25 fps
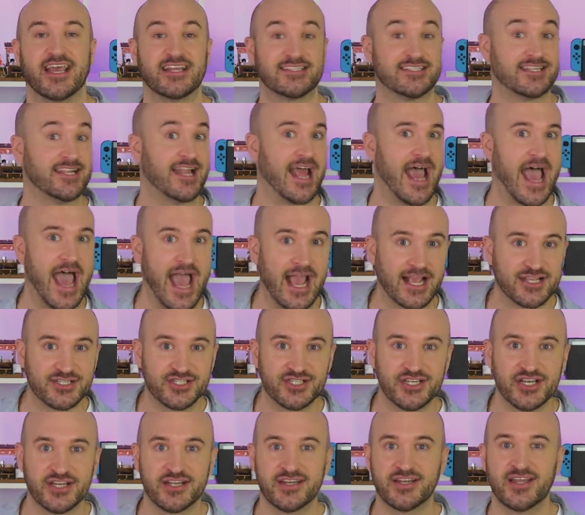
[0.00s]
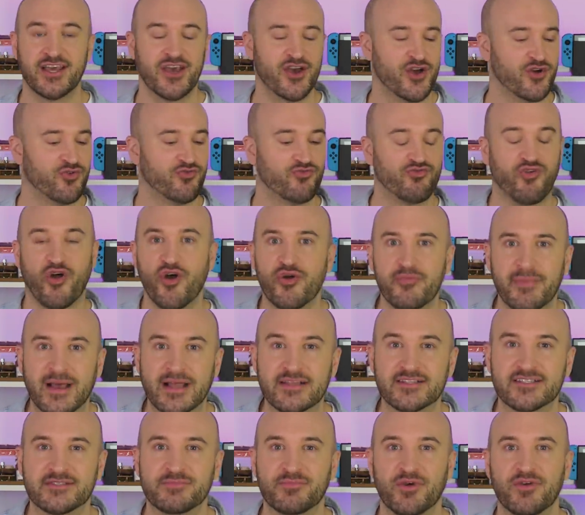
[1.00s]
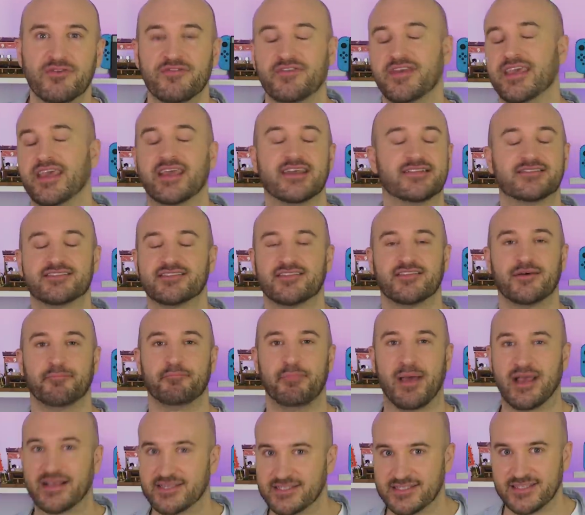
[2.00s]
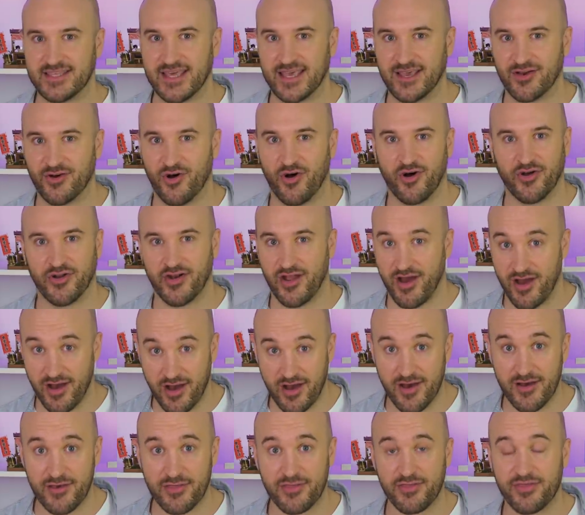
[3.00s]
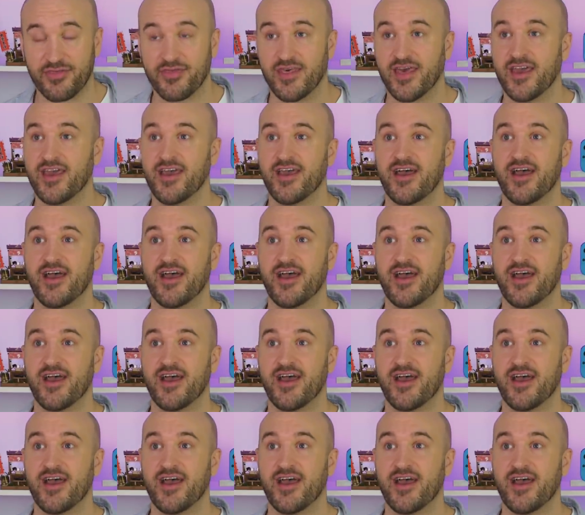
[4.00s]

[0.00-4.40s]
It's an action romance movie. It's the best thing on earth.